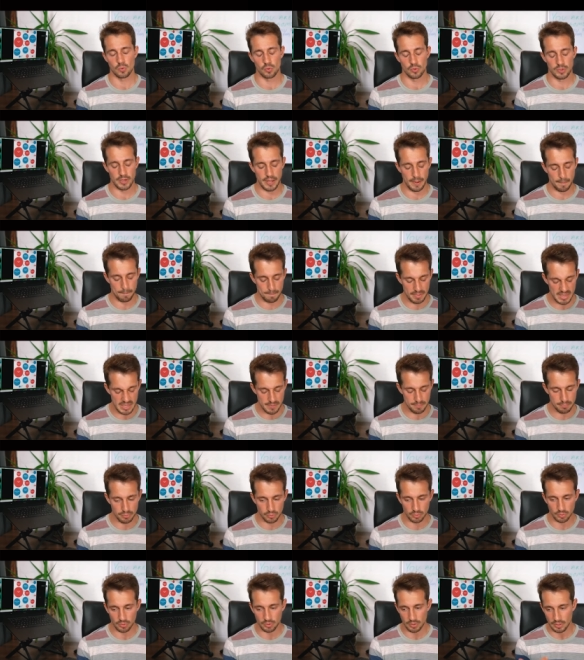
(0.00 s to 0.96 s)
or that
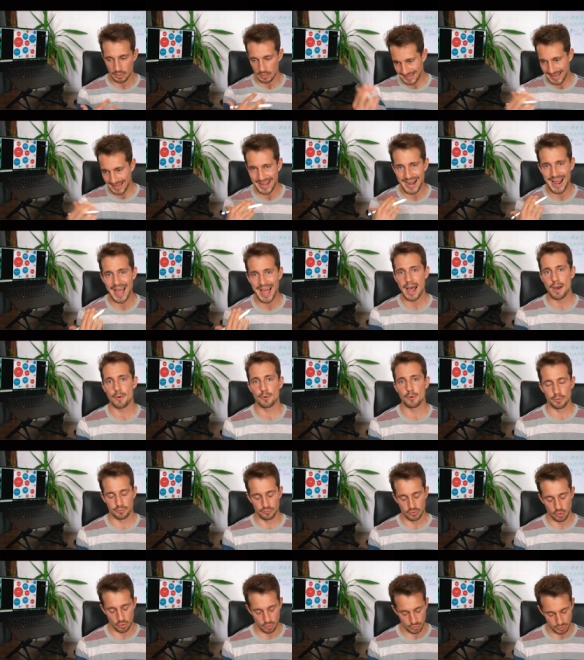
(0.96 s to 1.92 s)
people get out
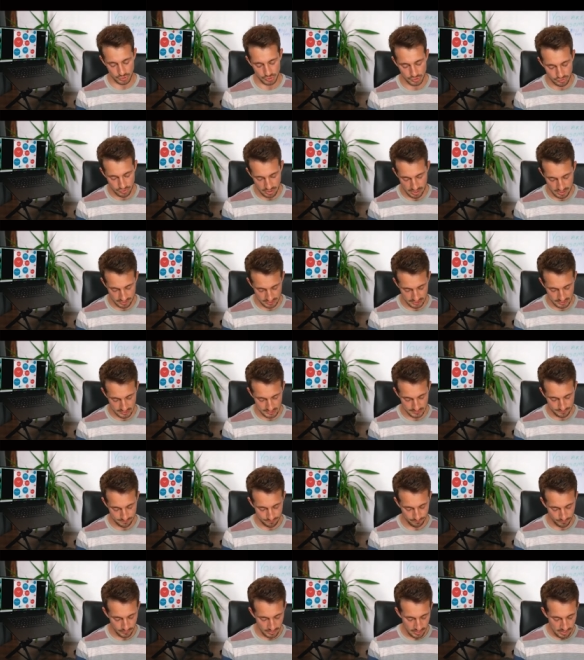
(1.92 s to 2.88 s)
of those
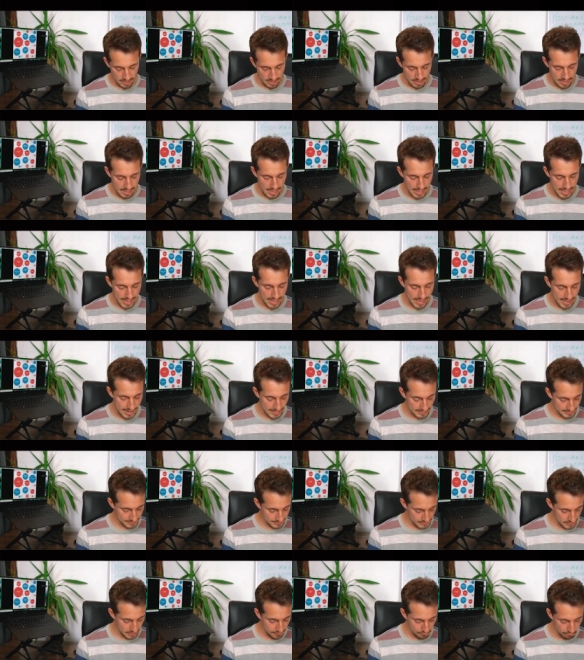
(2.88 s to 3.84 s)
dots.
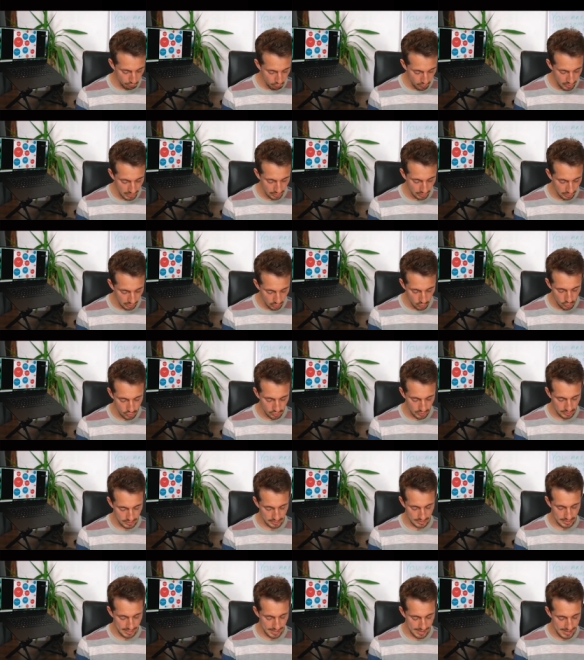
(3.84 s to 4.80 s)
And if we look
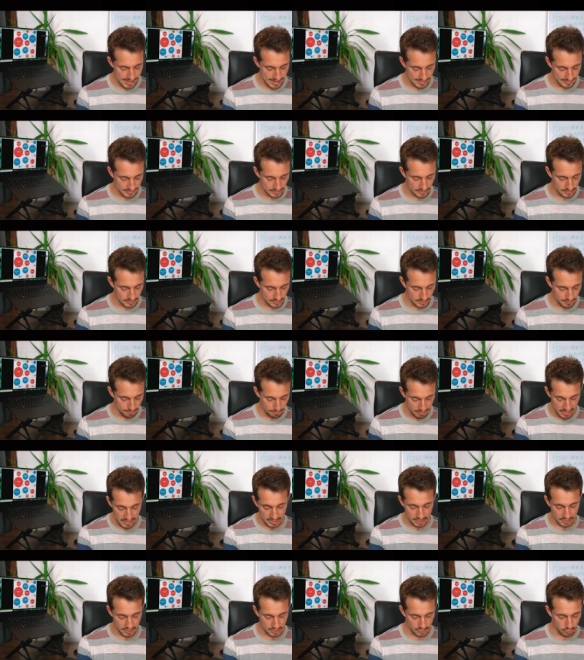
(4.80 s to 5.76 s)
at the
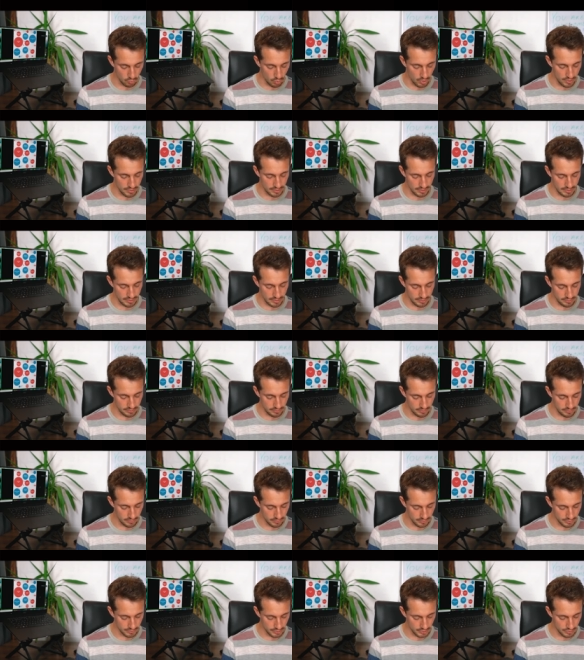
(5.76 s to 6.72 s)
biggest one
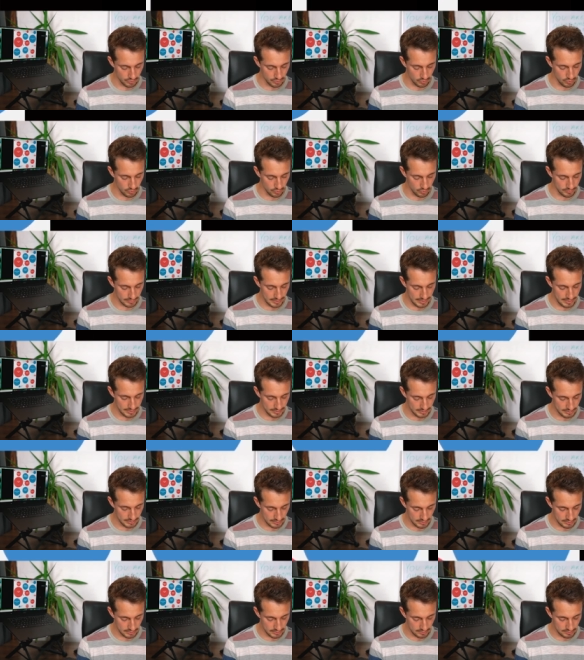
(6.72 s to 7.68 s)
here, so that
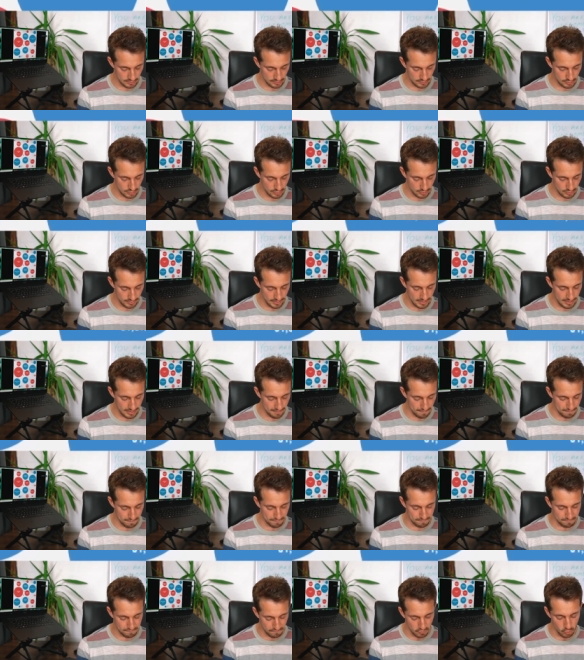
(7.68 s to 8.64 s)
is
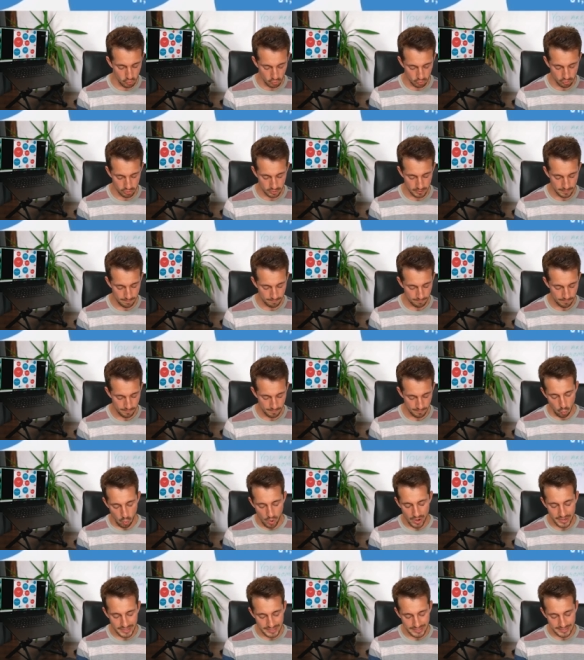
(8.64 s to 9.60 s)
thirty-four,
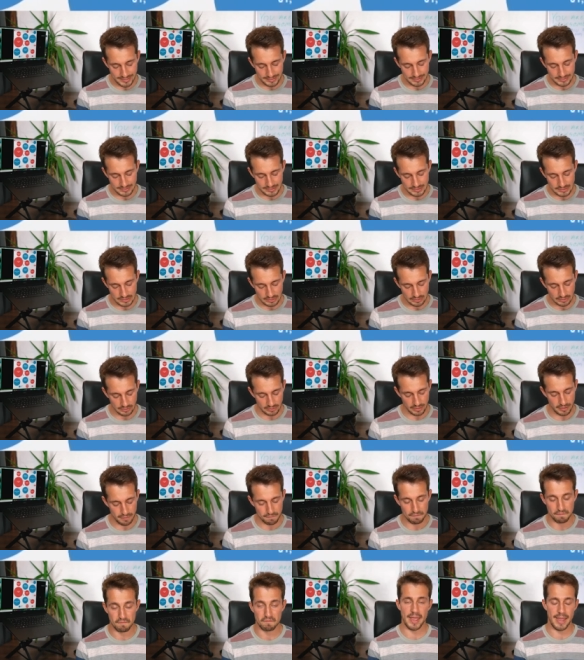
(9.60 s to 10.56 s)
wanting to
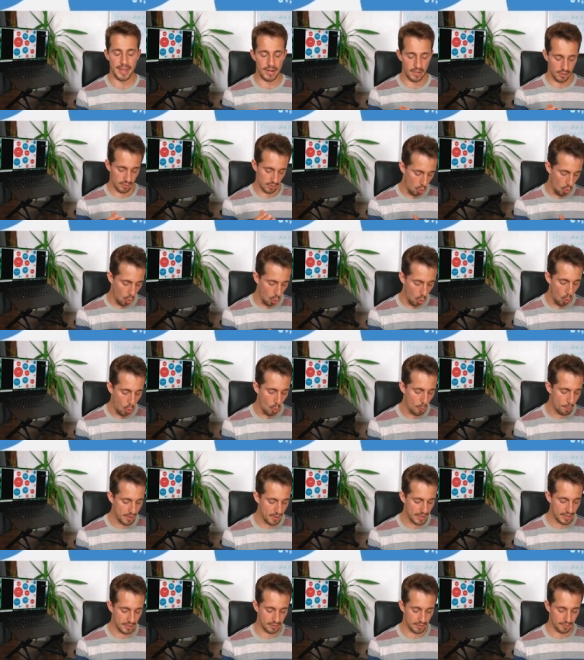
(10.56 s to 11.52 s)
live and
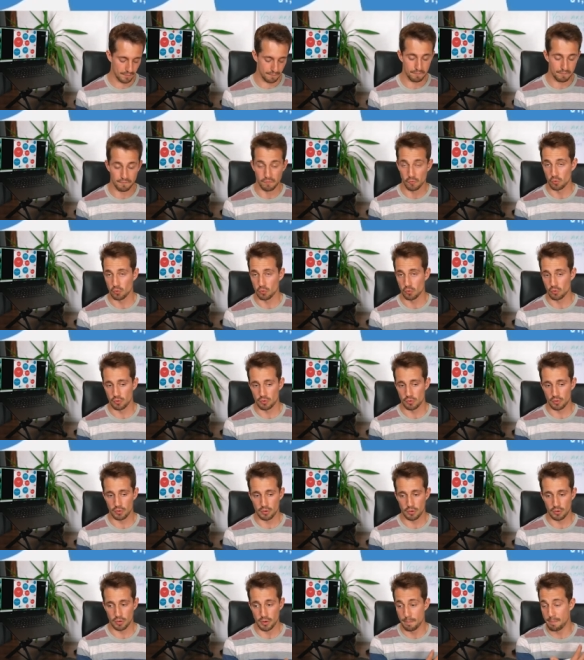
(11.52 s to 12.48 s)
hoping
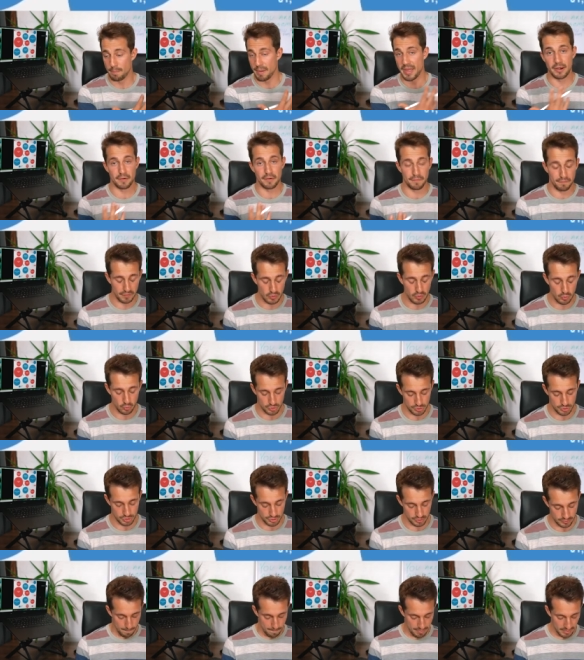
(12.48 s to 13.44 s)
for a better
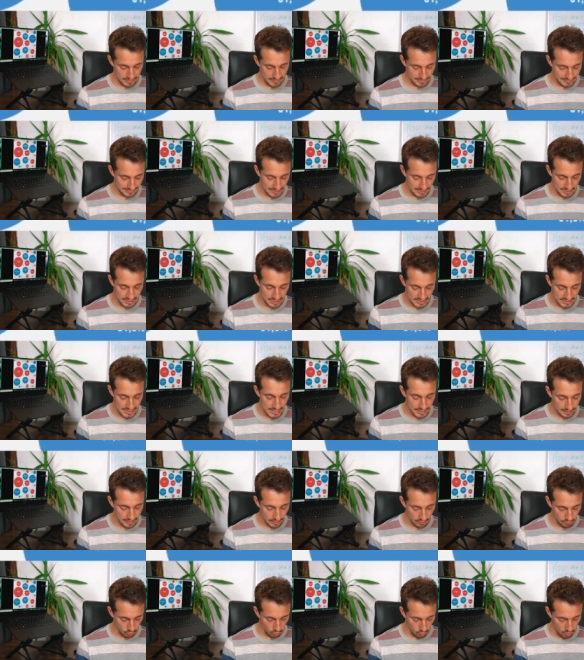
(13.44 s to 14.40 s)
future. But the
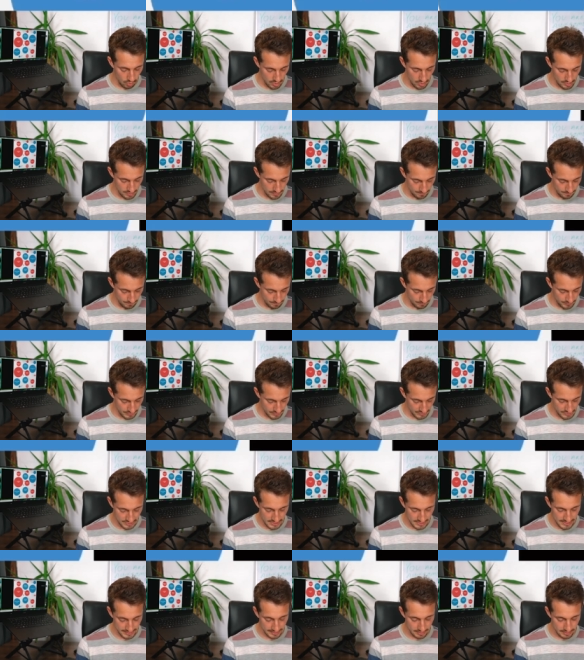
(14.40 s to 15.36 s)
second one, the
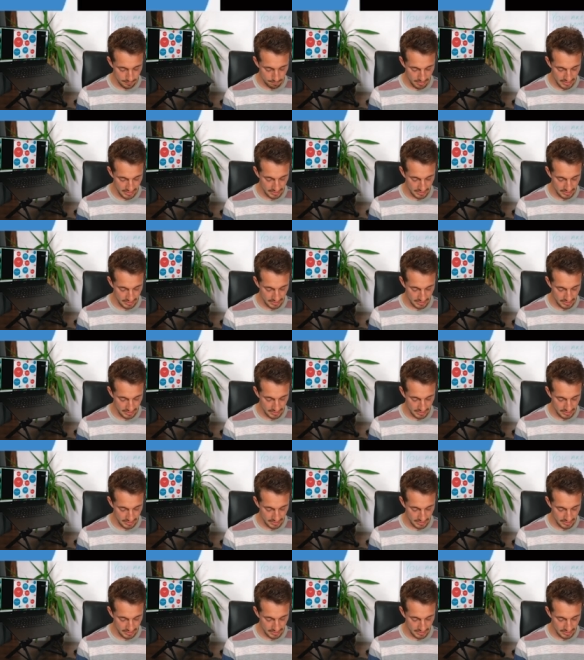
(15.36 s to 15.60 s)
second